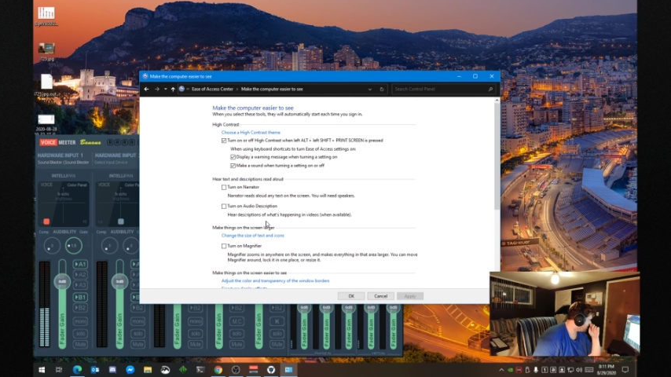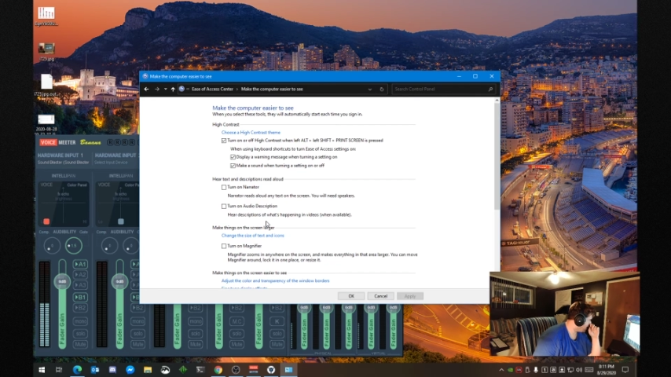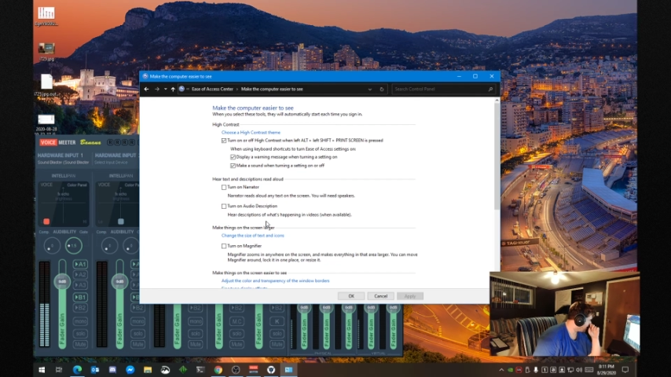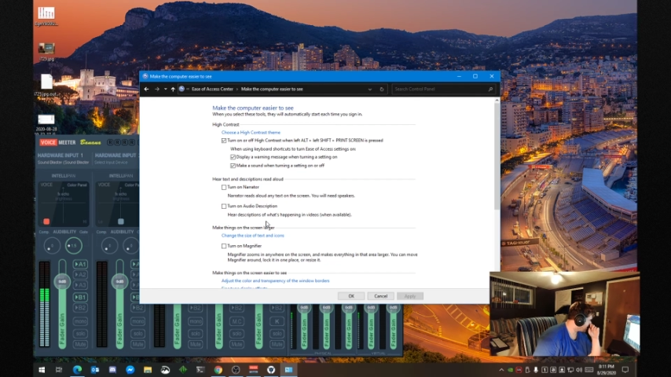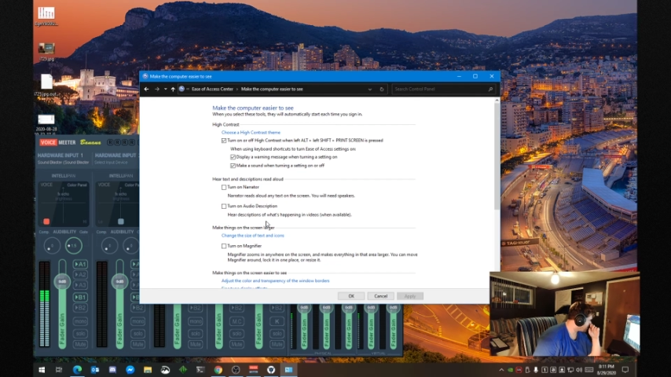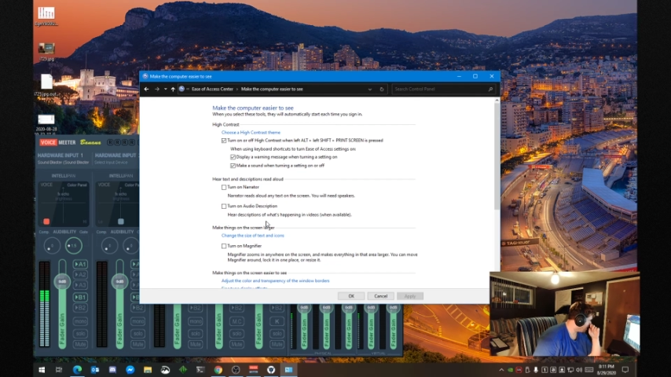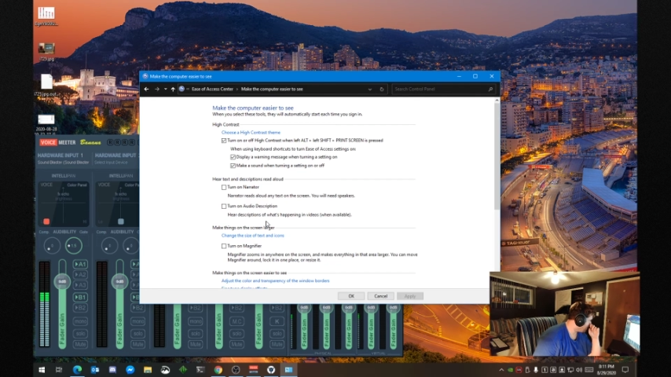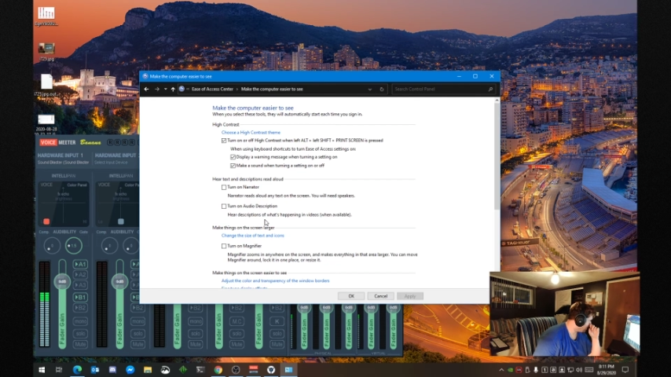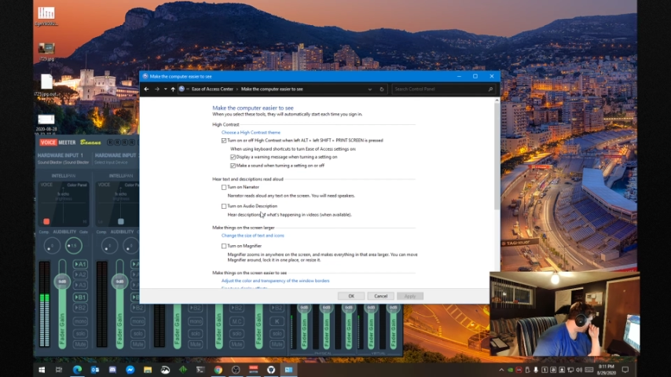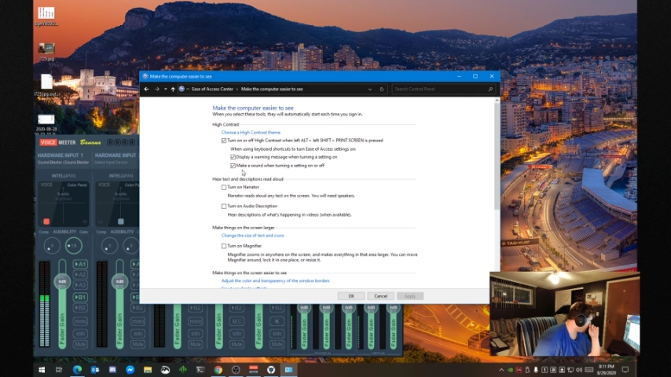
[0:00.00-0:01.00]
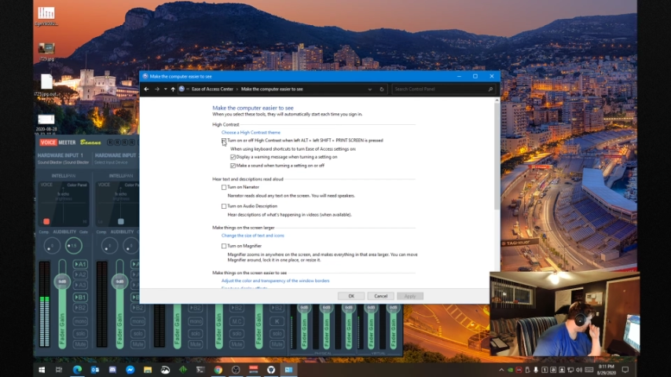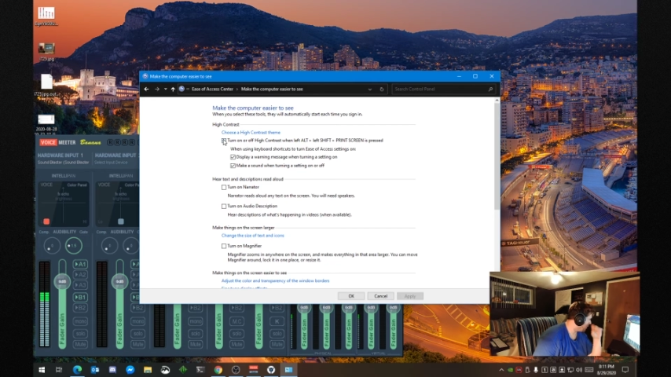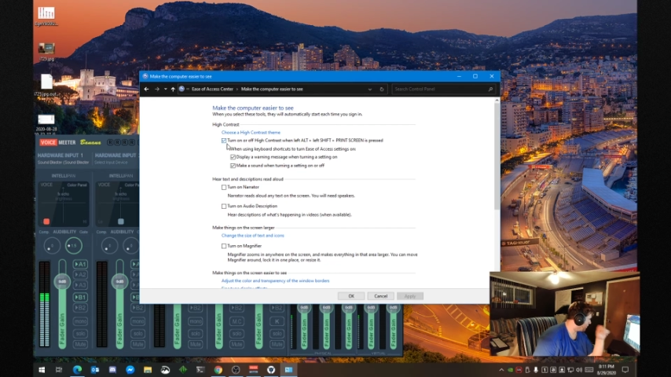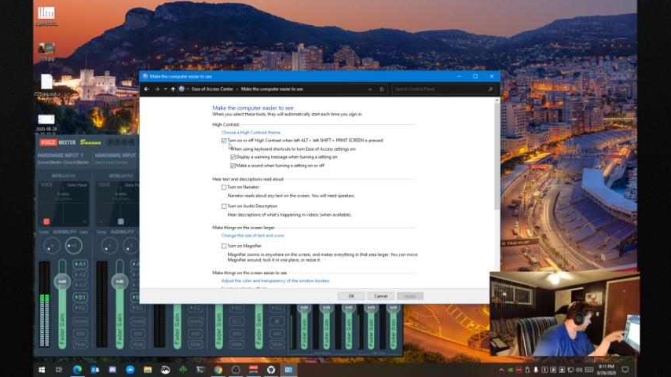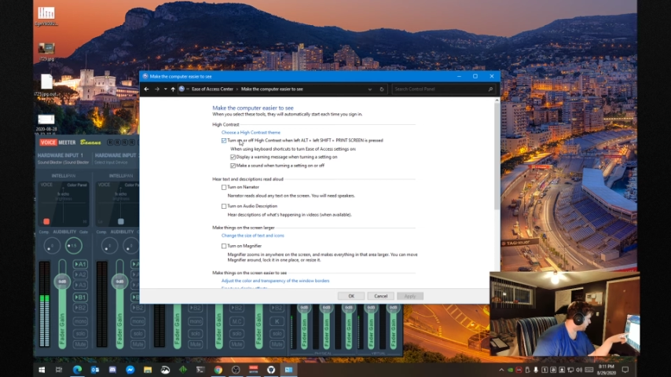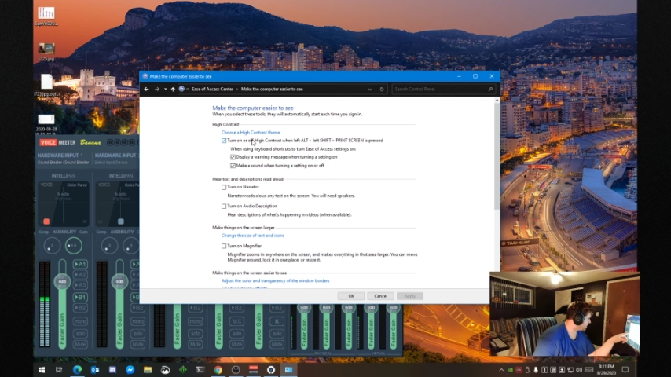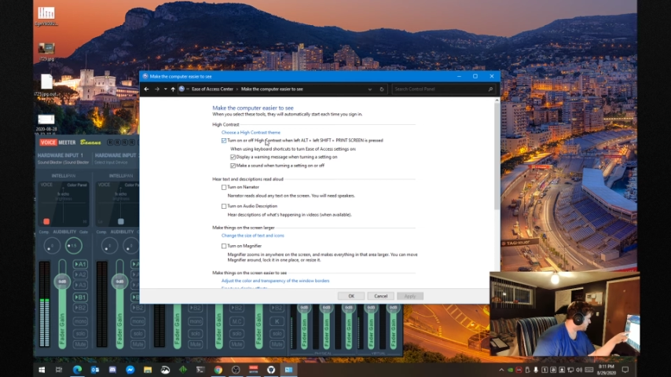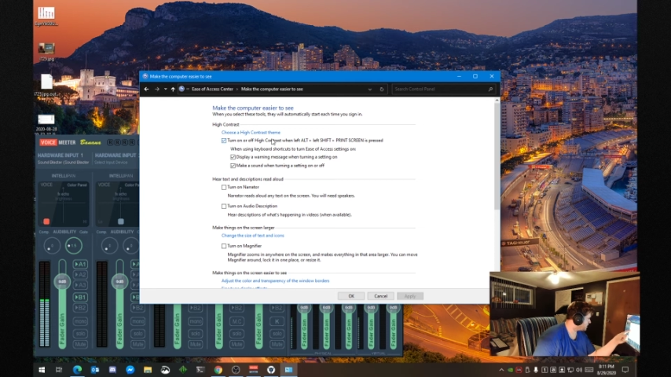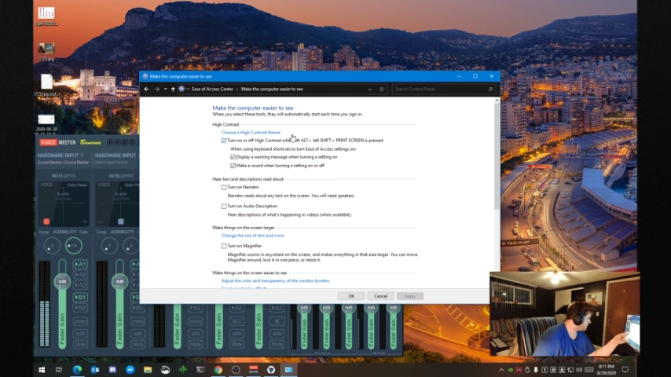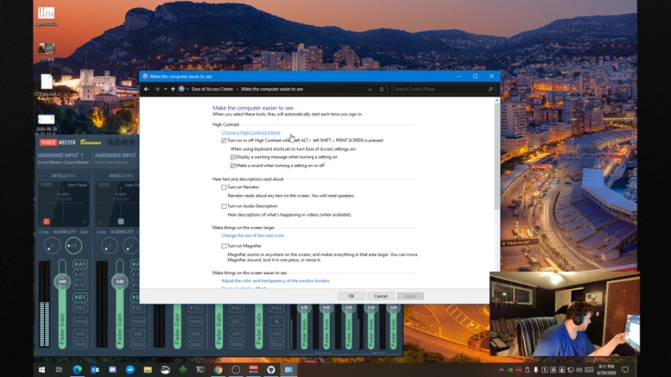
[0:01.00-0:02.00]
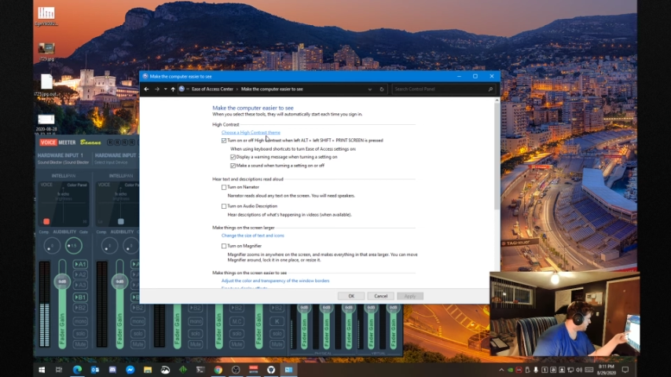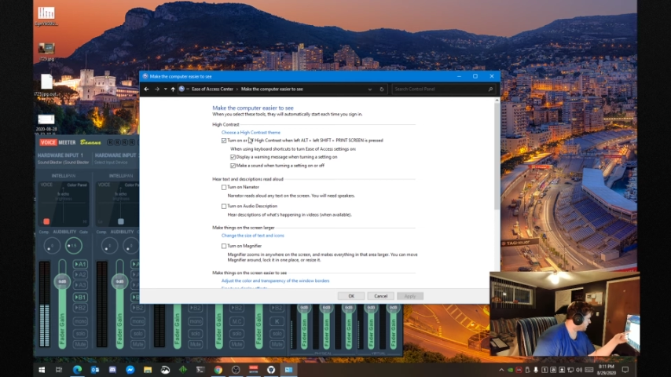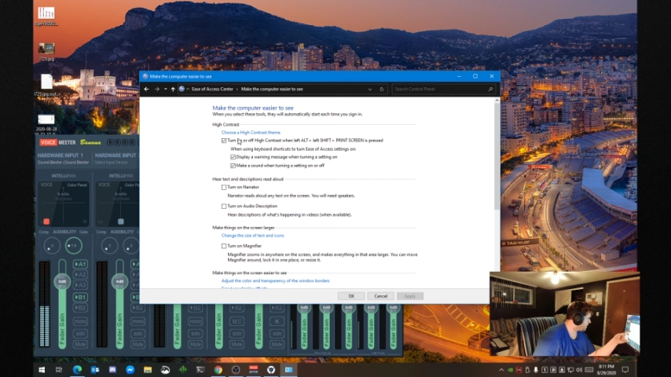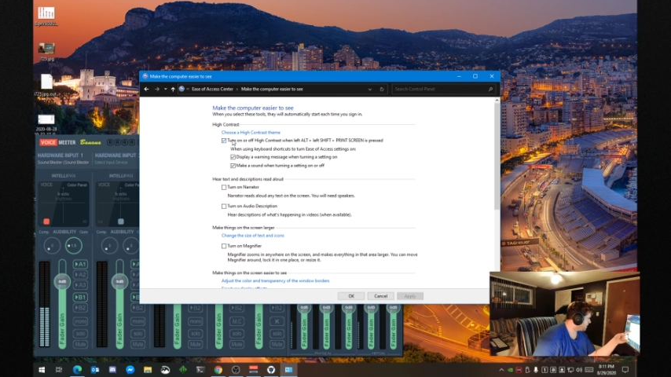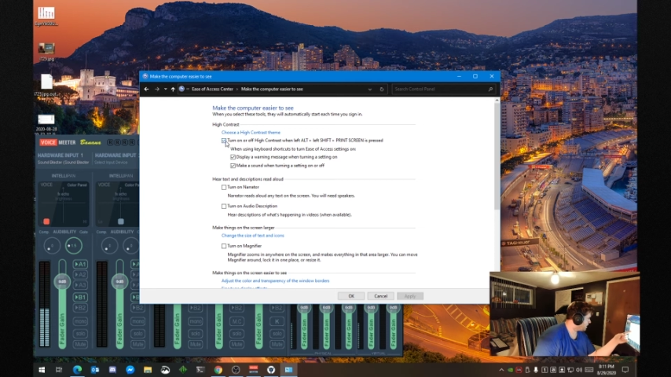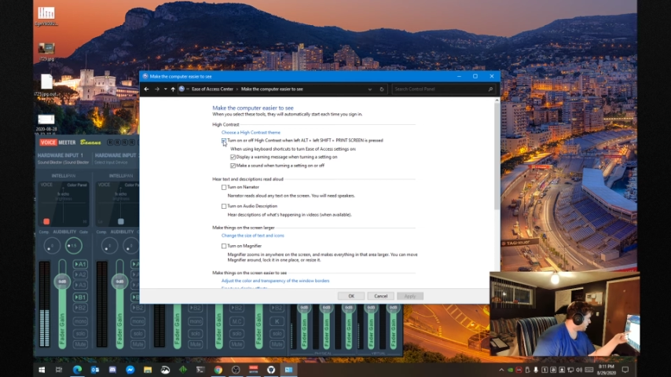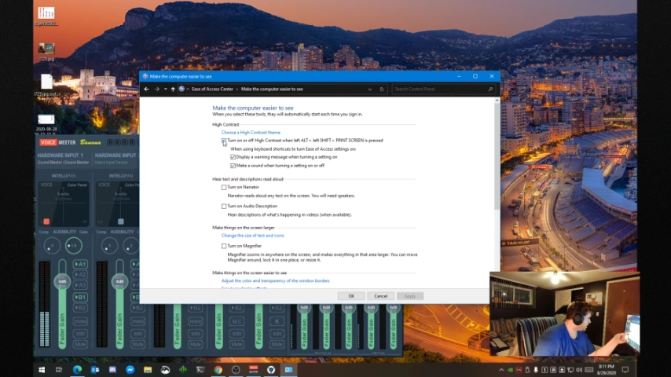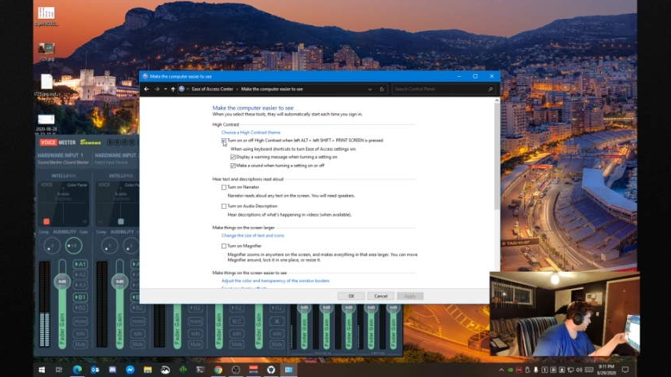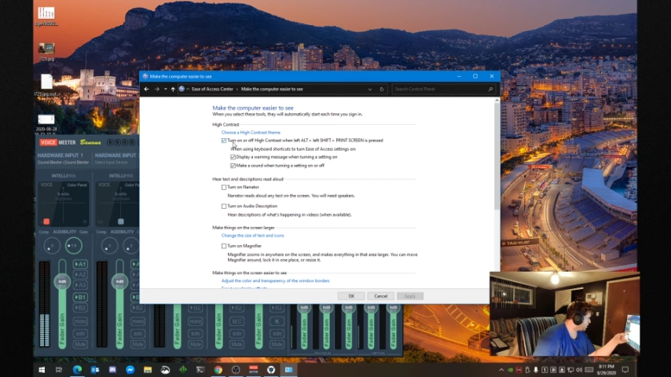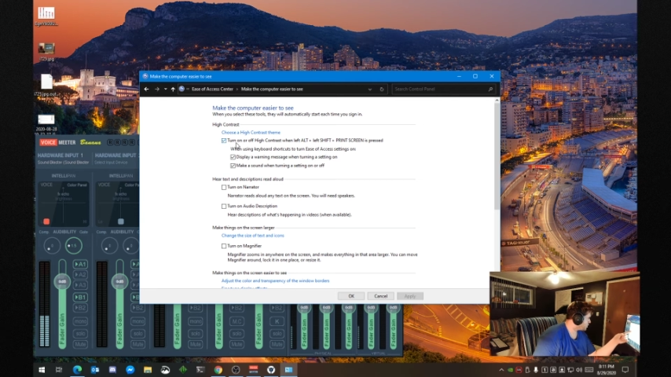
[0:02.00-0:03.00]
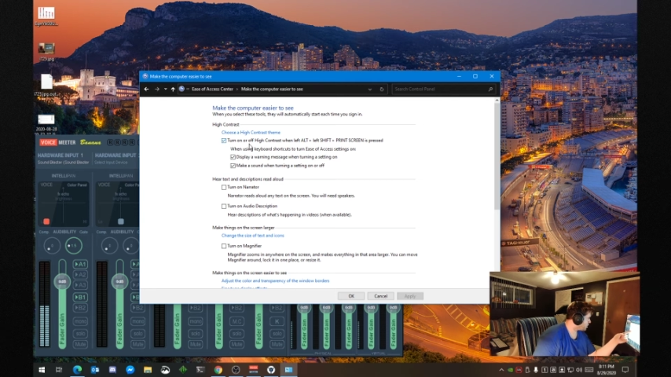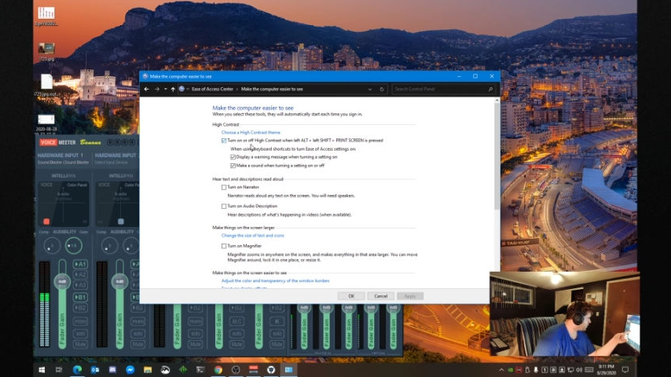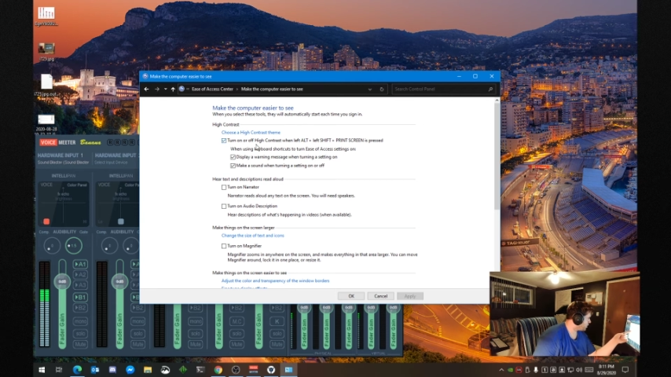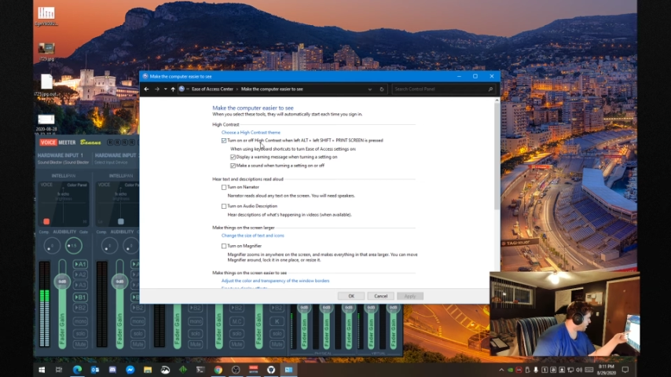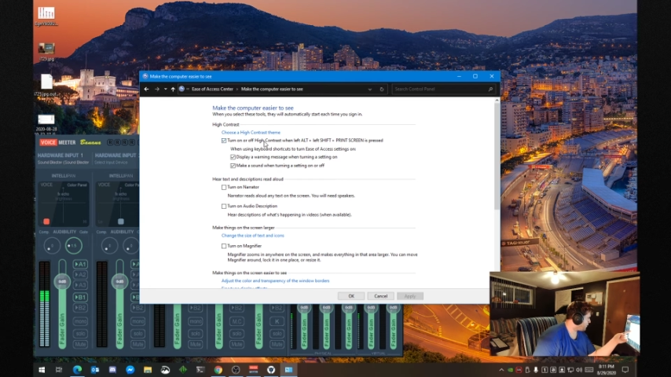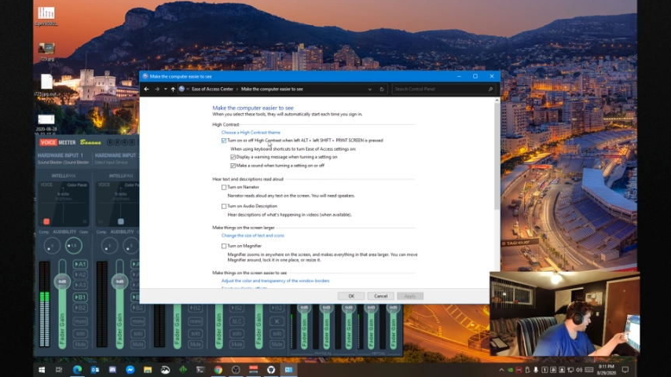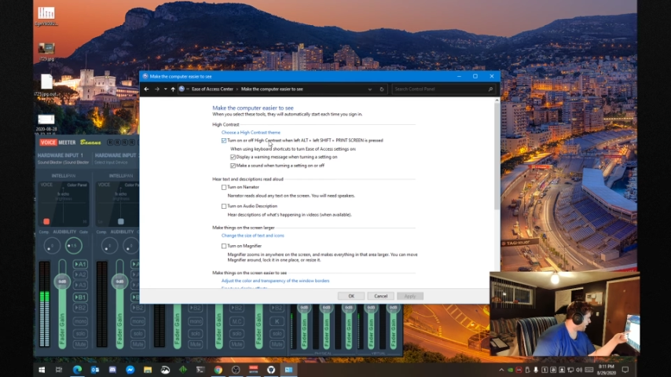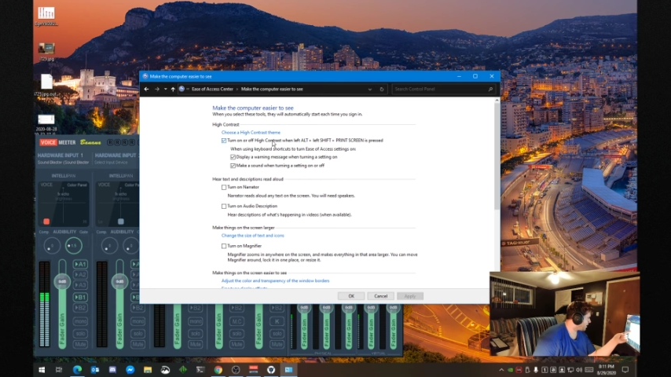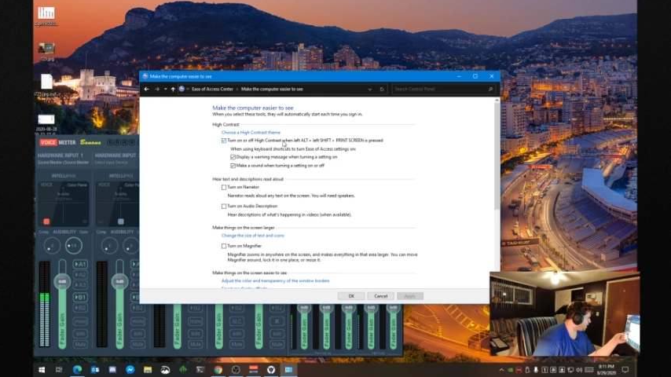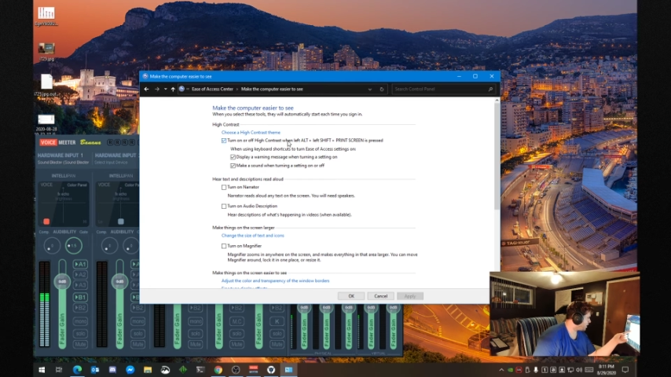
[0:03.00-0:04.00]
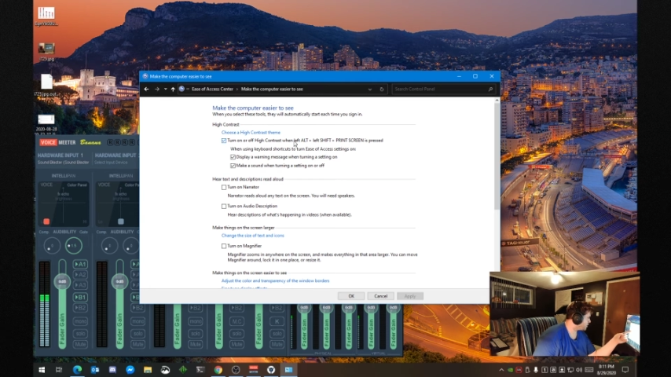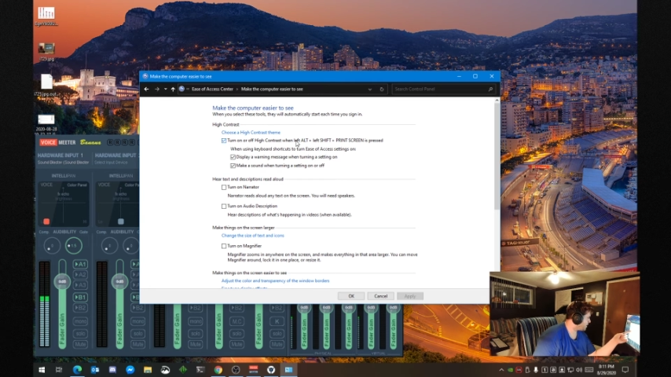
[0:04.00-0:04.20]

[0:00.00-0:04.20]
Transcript: No face is visible, so there are no lips to read.